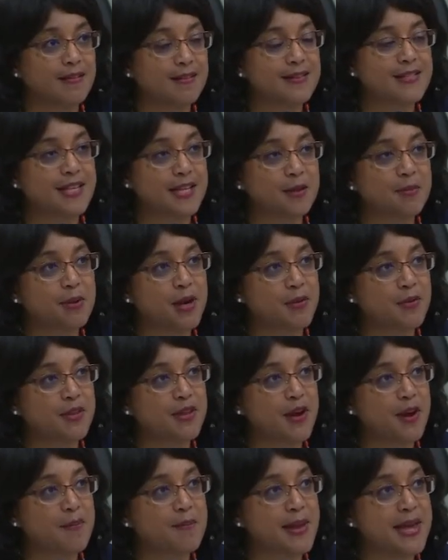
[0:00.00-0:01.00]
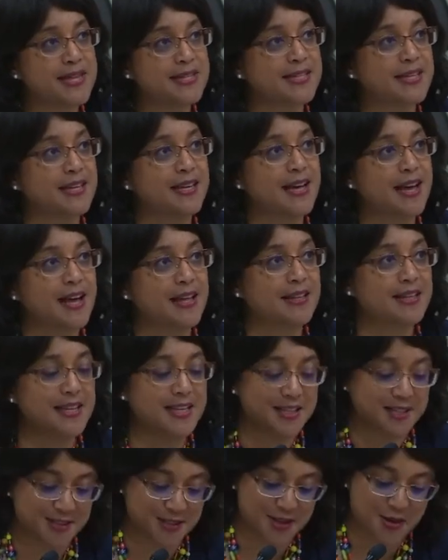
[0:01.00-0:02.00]
celebrate with our amazing
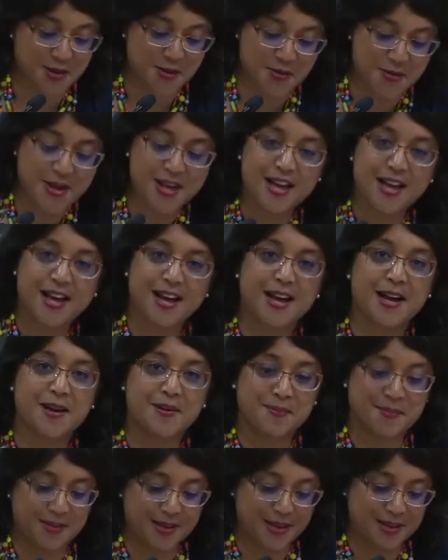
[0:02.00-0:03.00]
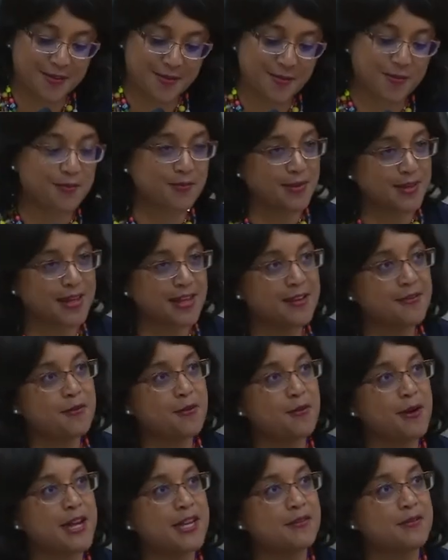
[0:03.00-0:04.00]
colleagues. So um, give
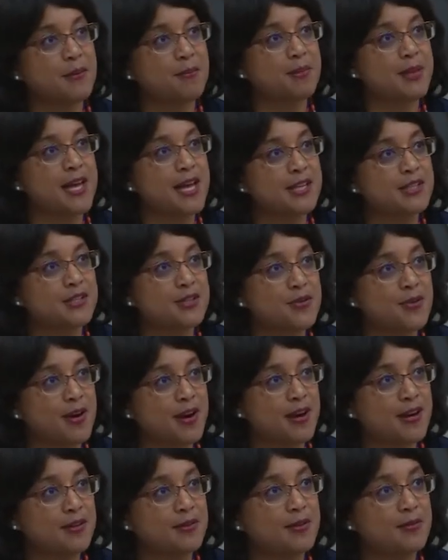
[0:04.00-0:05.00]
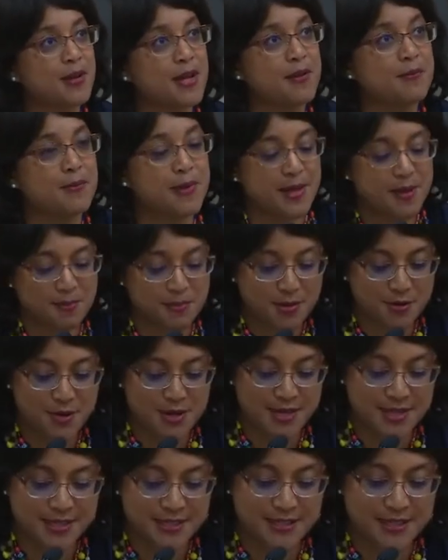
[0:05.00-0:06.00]
a round of applause to our
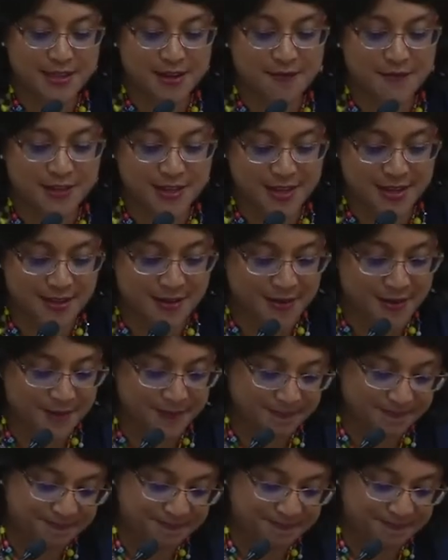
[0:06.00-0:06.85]
Employees of the Year.